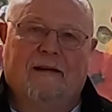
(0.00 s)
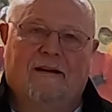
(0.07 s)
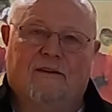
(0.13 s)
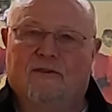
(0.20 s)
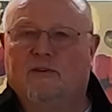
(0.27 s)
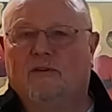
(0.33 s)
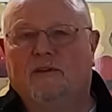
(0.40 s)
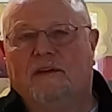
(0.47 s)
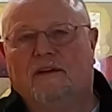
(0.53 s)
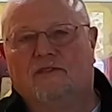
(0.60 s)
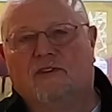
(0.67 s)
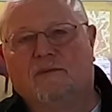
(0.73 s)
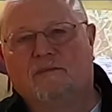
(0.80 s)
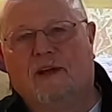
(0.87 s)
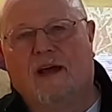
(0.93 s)
And the truth
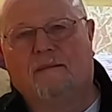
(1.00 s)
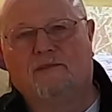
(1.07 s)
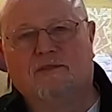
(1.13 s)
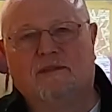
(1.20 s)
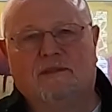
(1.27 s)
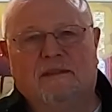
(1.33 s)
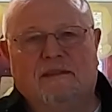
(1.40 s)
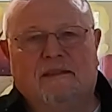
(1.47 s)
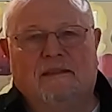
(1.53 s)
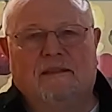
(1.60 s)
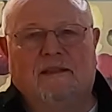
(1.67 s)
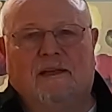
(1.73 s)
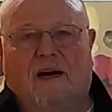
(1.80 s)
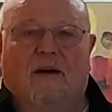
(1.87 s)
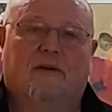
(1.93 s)
is, sometimes
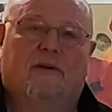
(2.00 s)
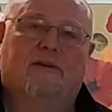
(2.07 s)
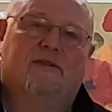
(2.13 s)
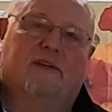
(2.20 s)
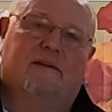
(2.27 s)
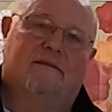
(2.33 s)
others,